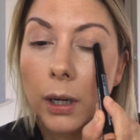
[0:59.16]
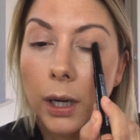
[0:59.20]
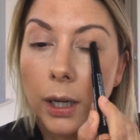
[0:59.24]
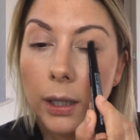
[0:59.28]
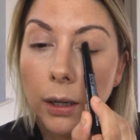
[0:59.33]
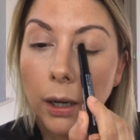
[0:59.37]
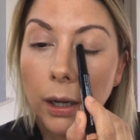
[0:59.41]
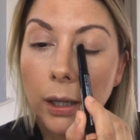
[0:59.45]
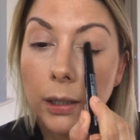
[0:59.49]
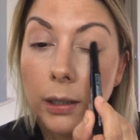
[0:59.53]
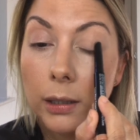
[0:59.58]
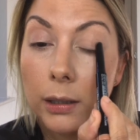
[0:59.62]

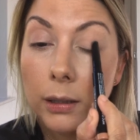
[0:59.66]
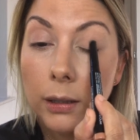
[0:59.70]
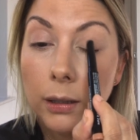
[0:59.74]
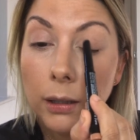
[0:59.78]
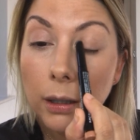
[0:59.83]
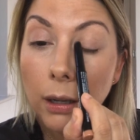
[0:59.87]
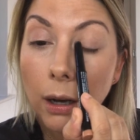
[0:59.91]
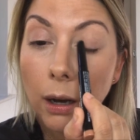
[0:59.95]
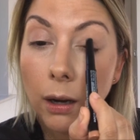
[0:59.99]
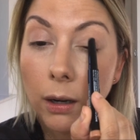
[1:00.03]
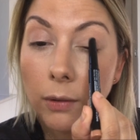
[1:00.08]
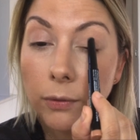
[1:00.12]
And I
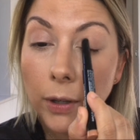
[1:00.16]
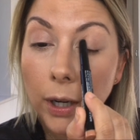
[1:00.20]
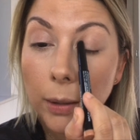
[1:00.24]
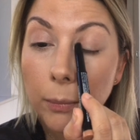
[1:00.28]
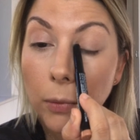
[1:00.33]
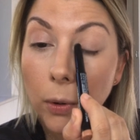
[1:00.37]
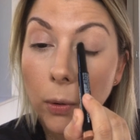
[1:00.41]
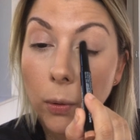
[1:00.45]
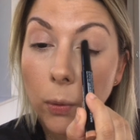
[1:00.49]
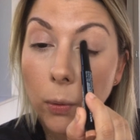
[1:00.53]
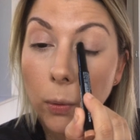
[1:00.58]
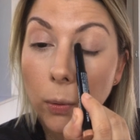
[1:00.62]
love,
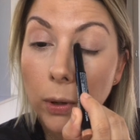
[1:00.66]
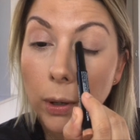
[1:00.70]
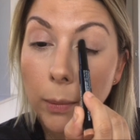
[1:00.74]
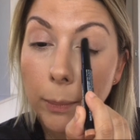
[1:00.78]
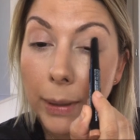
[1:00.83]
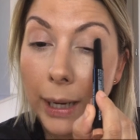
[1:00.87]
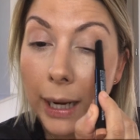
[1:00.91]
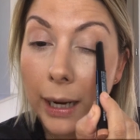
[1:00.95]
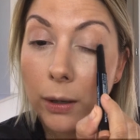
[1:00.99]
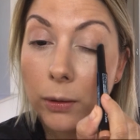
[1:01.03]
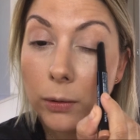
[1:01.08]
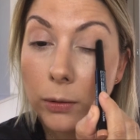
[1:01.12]
I'm all
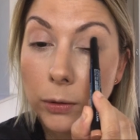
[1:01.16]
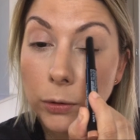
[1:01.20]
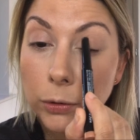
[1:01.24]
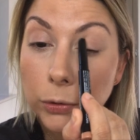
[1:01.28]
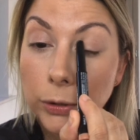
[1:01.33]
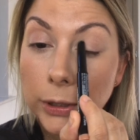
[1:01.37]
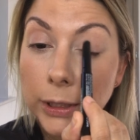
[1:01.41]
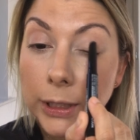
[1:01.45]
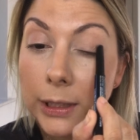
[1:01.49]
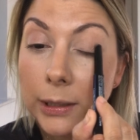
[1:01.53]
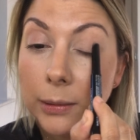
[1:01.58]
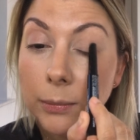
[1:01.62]
about
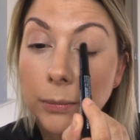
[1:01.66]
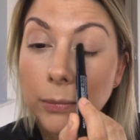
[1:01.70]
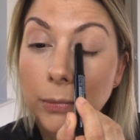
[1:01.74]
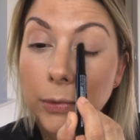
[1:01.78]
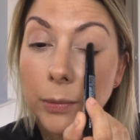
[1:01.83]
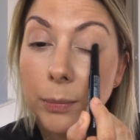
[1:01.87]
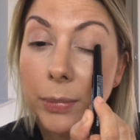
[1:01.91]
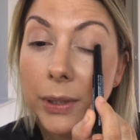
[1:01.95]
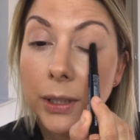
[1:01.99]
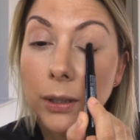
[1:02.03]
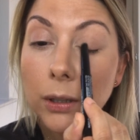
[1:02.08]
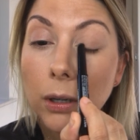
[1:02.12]

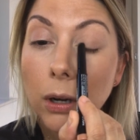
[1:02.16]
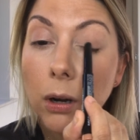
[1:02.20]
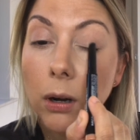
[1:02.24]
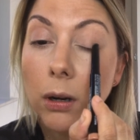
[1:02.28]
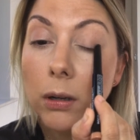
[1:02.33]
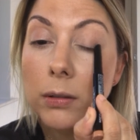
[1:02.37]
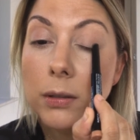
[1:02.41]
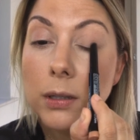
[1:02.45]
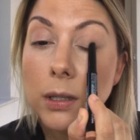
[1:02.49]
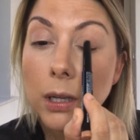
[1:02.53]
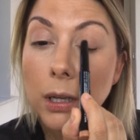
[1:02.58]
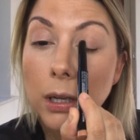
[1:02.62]
creams
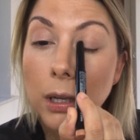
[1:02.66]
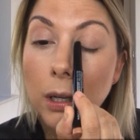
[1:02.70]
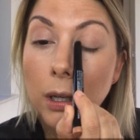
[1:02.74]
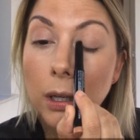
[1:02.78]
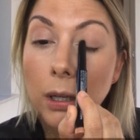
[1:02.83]
because